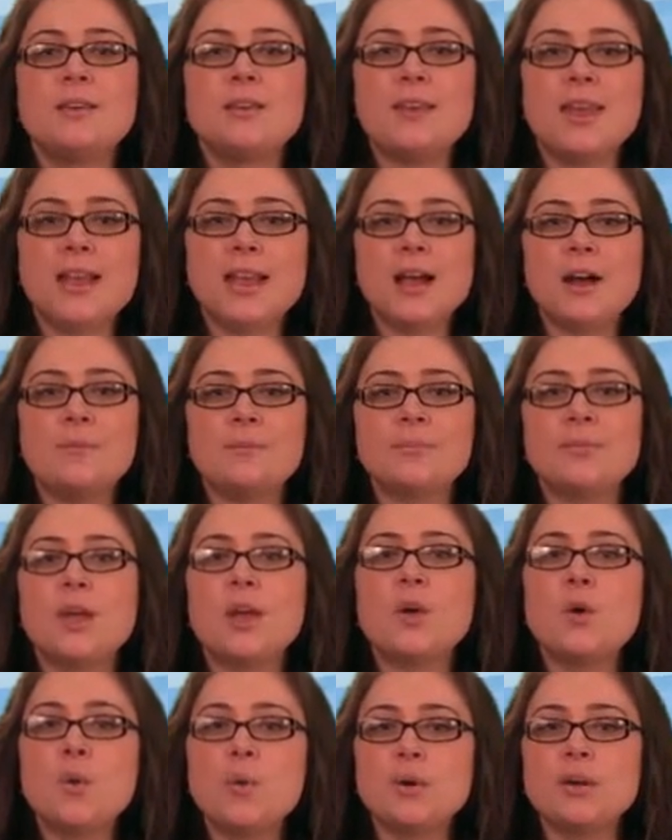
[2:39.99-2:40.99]
Now,
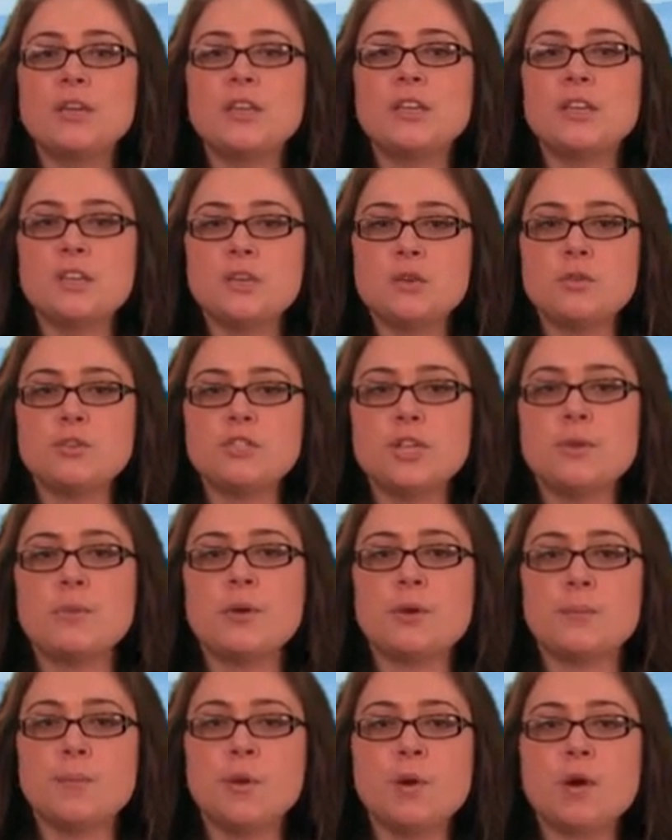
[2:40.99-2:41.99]
according to Yuji
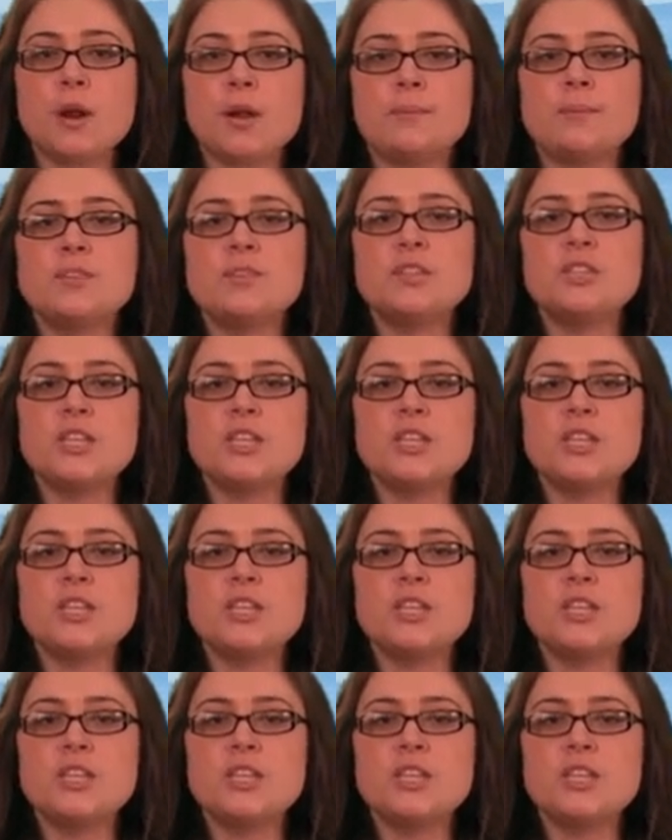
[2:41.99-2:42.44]
Motomura,